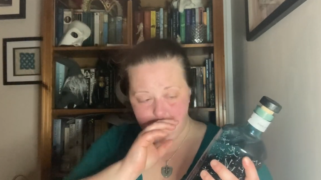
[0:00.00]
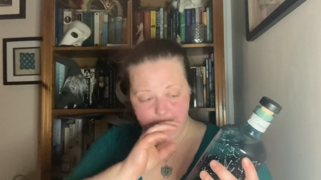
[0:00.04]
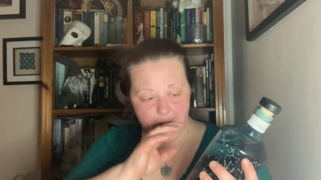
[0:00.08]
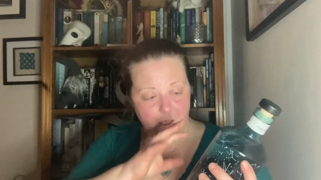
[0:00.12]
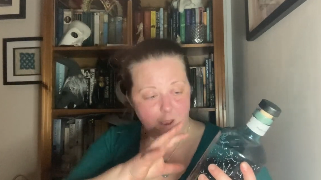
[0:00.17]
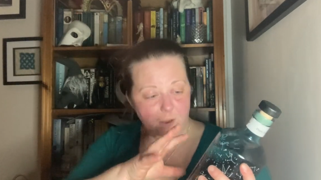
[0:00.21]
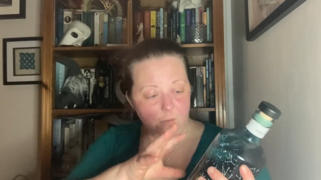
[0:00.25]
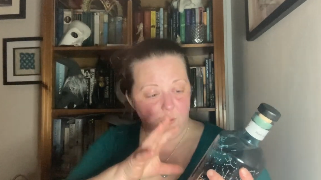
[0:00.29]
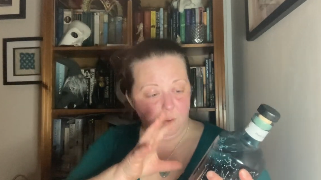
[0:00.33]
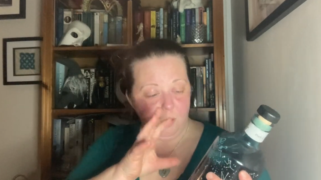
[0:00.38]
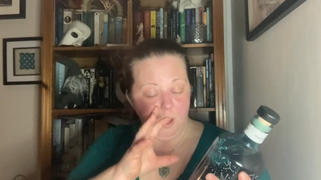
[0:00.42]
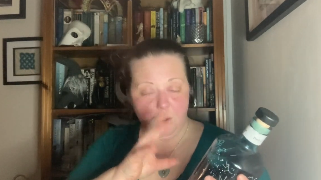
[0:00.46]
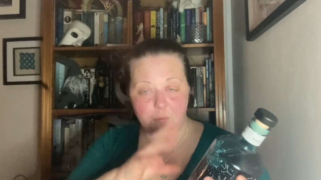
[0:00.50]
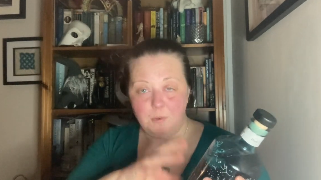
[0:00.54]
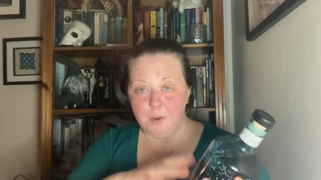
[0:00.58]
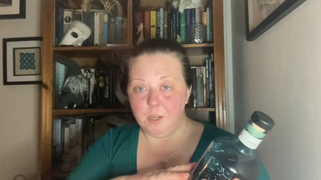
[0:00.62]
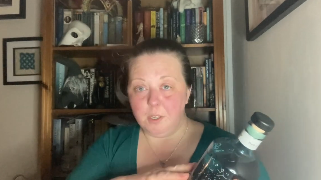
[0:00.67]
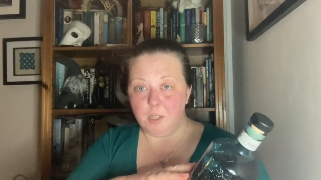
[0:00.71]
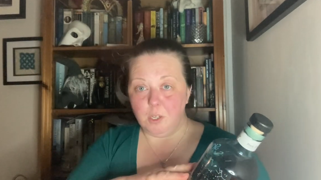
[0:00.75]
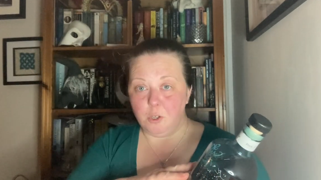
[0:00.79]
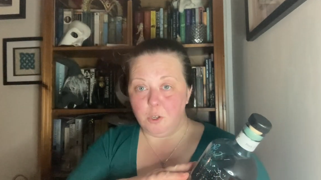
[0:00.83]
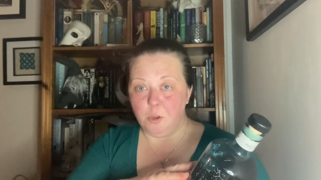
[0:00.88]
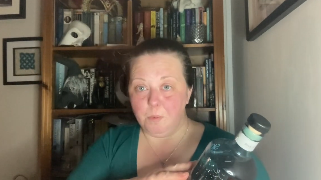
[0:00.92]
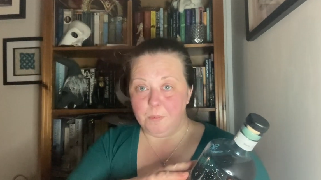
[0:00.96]
if you're ever in
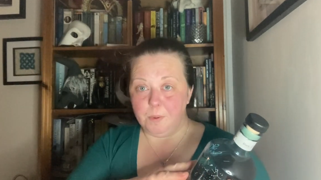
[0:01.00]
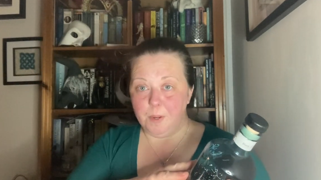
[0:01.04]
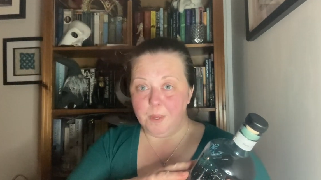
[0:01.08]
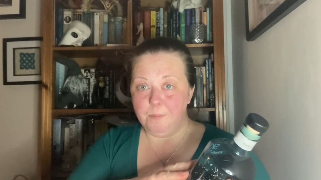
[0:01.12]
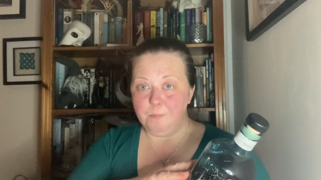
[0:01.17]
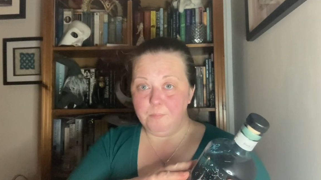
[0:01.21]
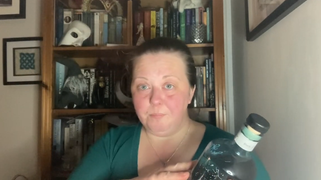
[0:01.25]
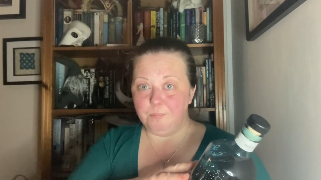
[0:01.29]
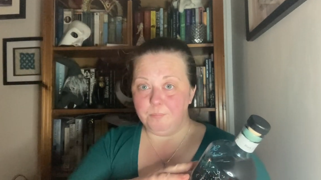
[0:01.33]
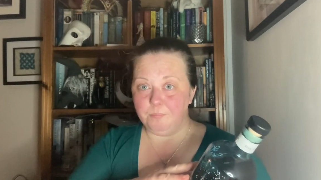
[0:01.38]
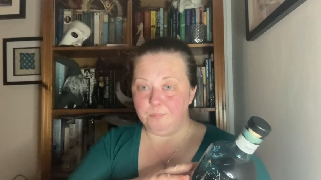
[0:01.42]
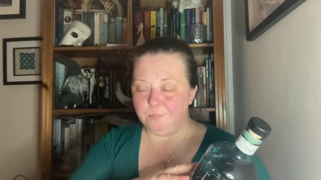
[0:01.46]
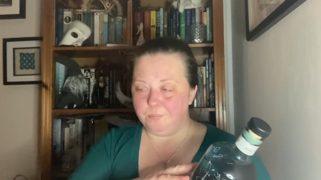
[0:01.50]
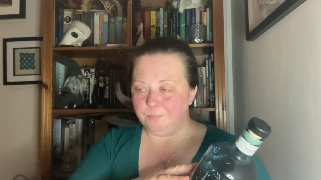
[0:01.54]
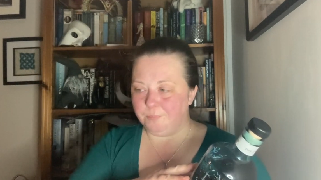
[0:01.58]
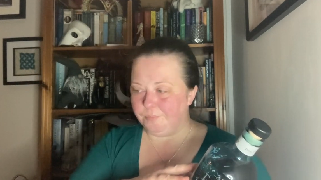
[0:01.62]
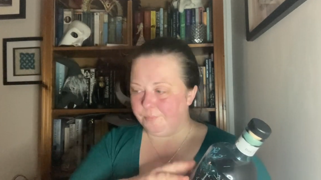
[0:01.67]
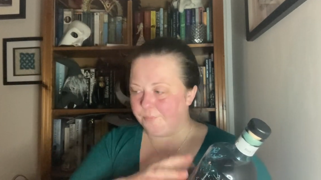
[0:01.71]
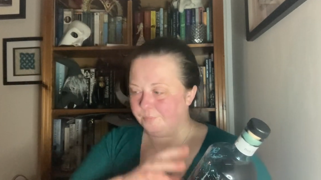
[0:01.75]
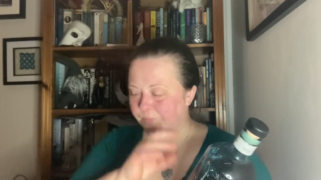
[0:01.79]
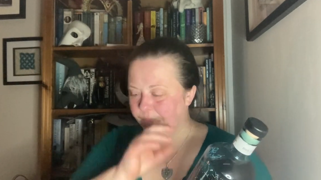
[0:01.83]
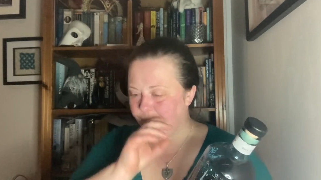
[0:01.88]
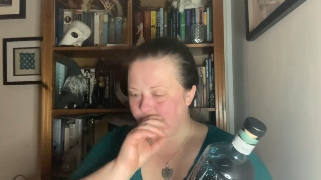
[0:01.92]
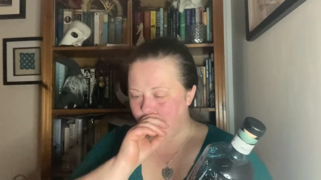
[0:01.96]
Kirkcudbright
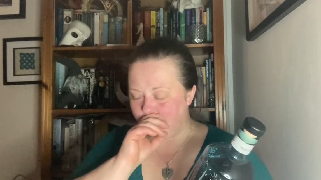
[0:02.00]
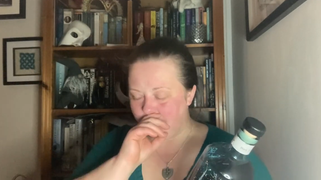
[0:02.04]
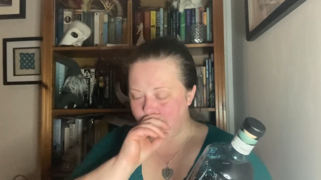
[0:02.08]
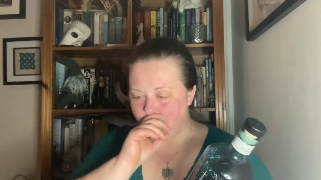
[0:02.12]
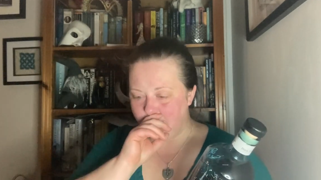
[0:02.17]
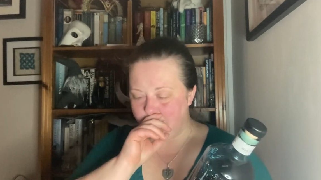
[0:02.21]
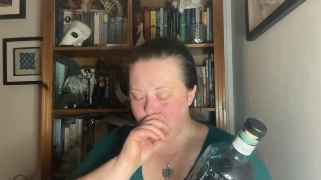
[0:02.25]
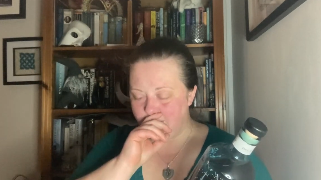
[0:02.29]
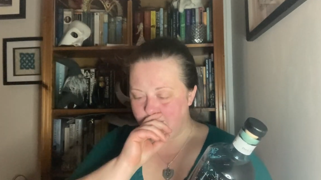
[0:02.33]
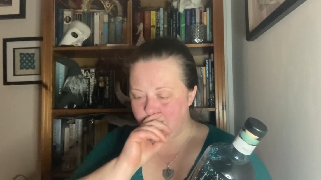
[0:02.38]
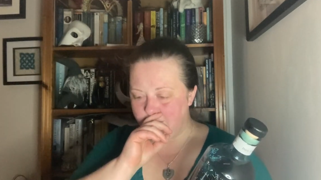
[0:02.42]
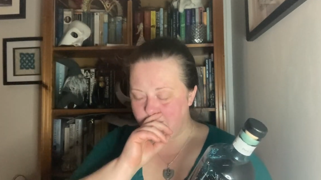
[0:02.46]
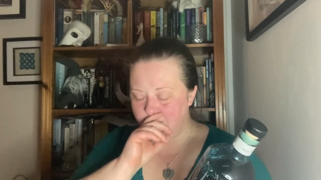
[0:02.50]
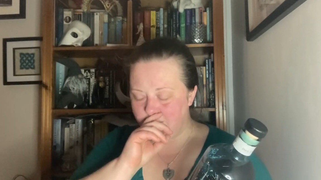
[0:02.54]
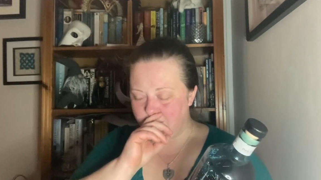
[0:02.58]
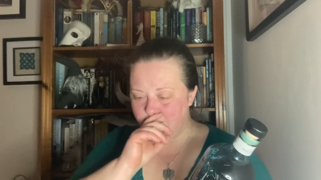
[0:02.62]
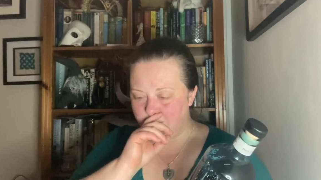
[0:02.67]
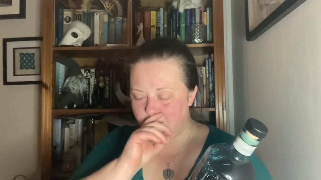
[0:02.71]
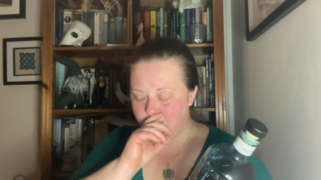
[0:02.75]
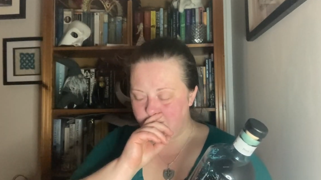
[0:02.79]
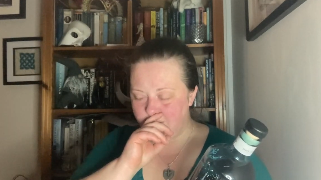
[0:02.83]
and